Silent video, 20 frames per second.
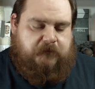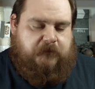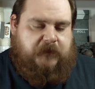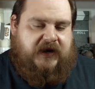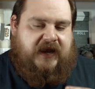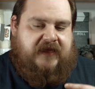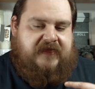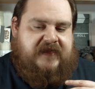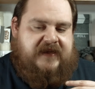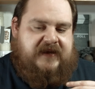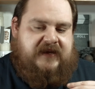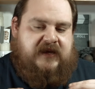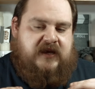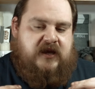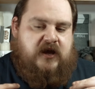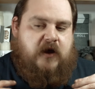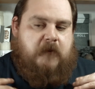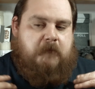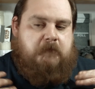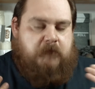But I think
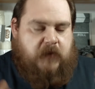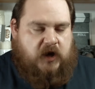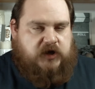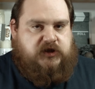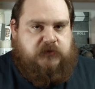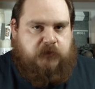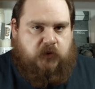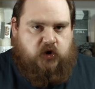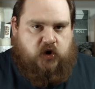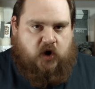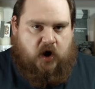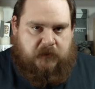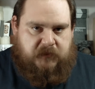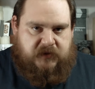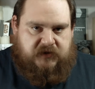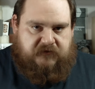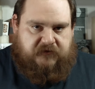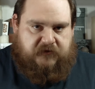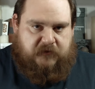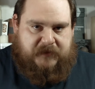much more
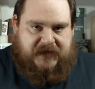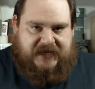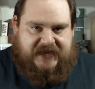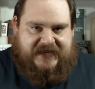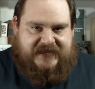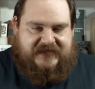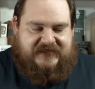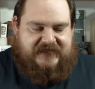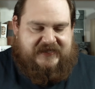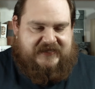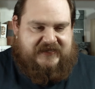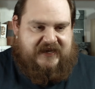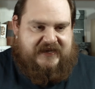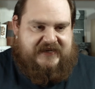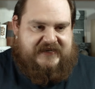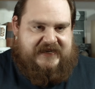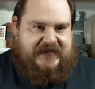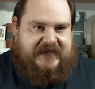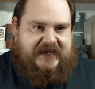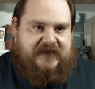common for me is this
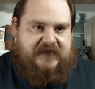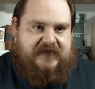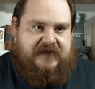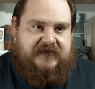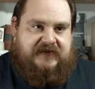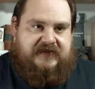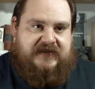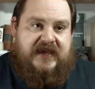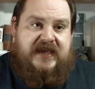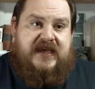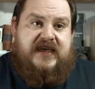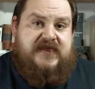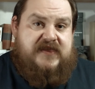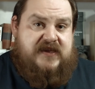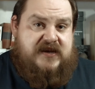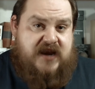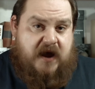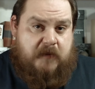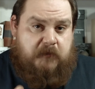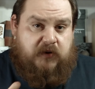idea that
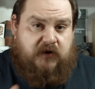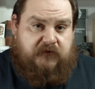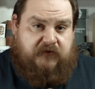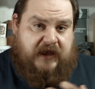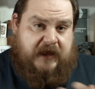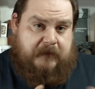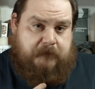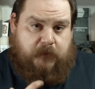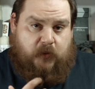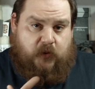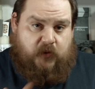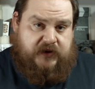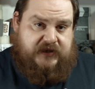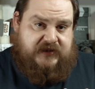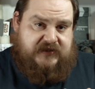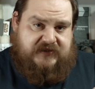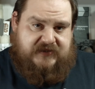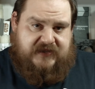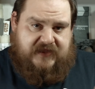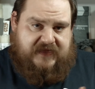the number of hit
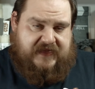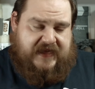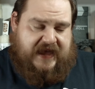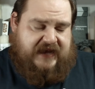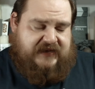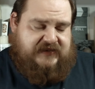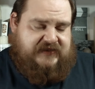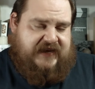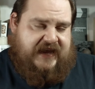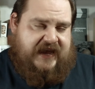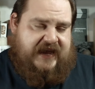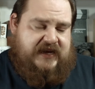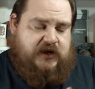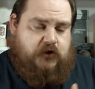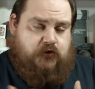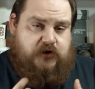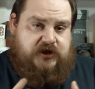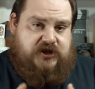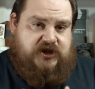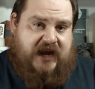points that a
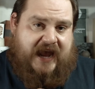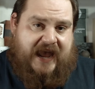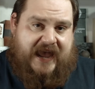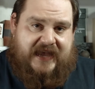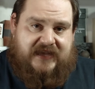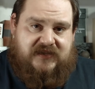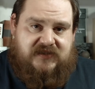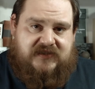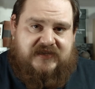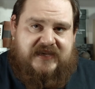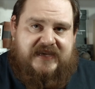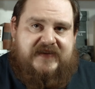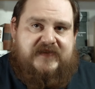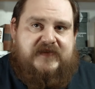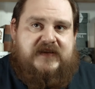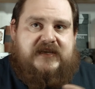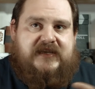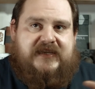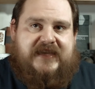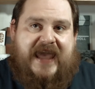creature has
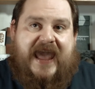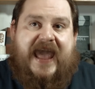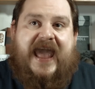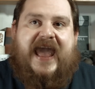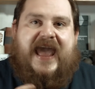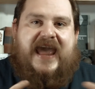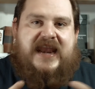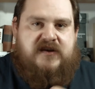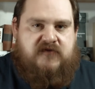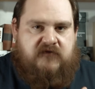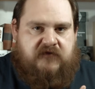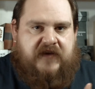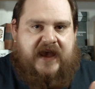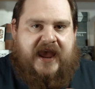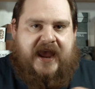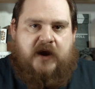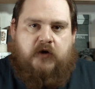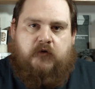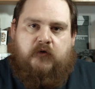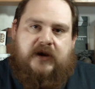can
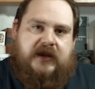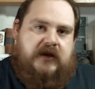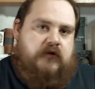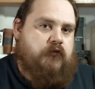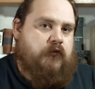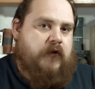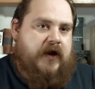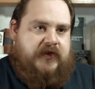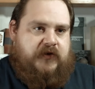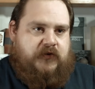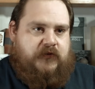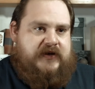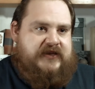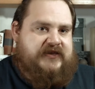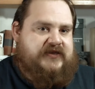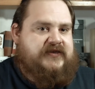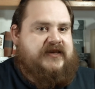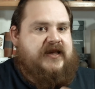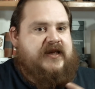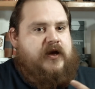vary, whether
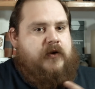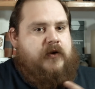it's